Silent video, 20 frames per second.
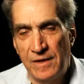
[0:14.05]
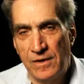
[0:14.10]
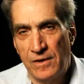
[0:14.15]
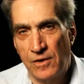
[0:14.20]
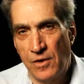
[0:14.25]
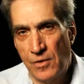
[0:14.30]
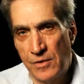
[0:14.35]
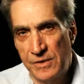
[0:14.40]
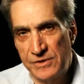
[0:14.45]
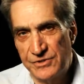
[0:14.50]

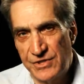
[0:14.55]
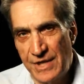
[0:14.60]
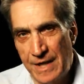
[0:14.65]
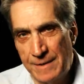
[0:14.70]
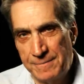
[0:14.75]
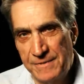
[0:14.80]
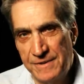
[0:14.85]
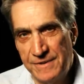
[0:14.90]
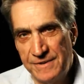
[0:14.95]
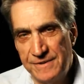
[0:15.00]
Laurence
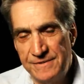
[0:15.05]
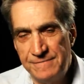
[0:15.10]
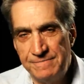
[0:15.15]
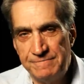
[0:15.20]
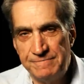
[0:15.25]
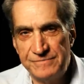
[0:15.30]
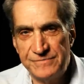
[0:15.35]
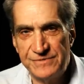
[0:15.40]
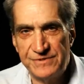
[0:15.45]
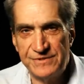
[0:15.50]
Hobgood,
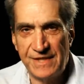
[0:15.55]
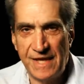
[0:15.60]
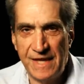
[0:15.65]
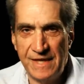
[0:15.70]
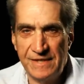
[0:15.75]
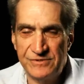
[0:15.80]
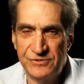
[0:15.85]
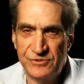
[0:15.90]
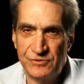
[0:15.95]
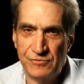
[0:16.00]

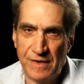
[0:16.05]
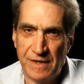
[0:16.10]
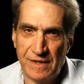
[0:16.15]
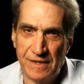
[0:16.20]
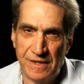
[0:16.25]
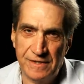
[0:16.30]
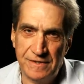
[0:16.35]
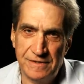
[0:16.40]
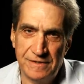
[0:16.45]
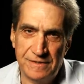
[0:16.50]
Stan
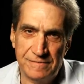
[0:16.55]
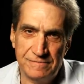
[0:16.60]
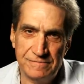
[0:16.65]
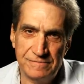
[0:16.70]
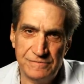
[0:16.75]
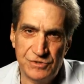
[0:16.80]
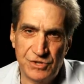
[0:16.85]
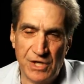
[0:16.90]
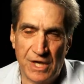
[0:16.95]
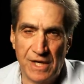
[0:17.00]
Strickland,
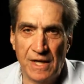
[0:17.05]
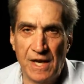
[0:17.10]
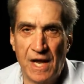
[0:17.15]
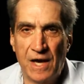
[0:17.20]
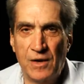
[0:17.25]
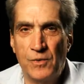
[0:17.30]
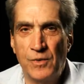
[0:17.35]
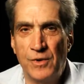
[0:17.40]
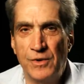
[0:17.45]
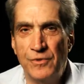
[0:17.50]
John
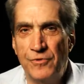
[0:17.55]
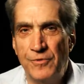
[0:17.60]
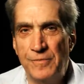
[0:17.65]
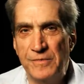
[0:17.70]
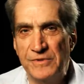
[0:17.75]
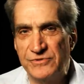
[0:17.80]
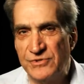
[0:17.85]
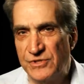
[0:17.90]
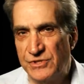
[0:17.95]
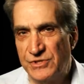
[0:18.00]
Lockwood, the
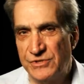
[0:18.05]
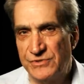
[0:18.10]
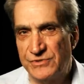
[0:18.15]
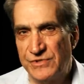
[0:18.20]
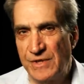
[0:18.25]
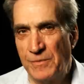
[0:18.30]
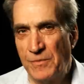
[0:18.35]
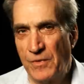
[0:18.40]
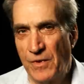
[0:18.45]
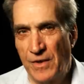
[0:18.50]
musicians
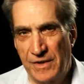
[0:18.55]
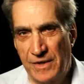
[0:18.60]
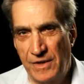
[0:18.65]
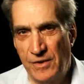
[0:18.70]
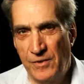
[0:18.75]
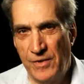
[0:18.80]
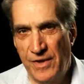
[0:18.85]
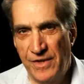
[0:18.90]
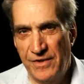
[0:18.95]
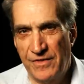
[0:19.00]
I'm
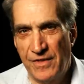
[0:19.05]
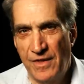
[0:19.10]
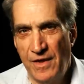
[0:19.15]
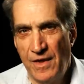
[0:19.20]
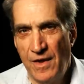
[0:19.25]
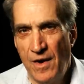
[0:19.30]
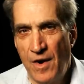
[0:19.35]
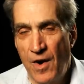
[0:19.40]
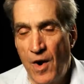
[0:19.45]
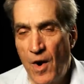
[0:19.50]
working with,
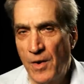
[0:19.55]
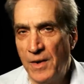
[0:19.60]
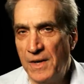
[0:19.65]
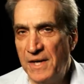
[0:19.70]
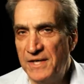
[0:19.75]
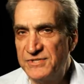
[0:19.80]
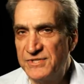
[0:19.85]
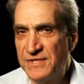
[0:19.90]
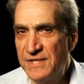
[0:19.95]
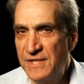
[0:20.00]
are
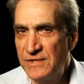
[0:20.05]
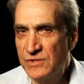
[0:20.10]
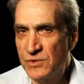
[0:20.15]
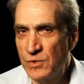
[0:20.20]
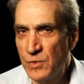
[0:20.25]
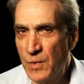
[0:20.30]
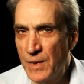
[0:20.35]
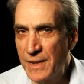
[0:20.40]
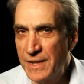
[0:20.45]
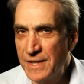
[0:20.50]
listening
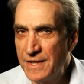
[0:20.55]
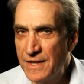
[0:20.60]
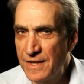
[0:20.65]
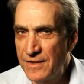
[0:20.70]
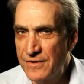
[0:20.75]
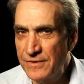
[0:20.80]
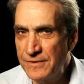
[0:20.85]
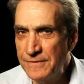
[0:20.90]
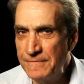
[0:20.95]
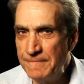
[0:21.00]
to one
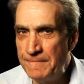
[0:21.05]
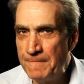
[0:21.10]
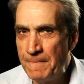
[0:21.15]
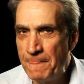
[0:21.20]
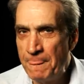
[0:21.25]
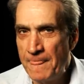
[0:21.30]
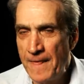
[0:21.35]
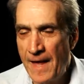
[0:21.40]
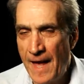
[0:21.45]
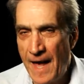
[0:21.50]
another
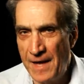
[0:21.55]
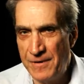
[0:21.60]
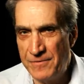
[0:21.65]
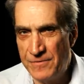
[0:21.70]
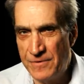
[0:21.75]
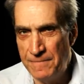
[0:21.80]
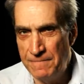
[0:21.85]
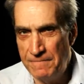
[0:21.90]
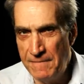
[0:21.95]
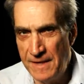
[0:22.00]
and
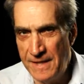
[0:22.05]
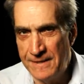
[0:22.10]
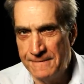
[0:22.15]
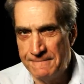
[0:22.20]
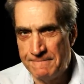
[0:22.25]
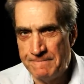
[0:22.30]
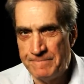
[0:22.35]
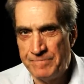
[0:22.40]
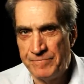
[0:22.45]
to me.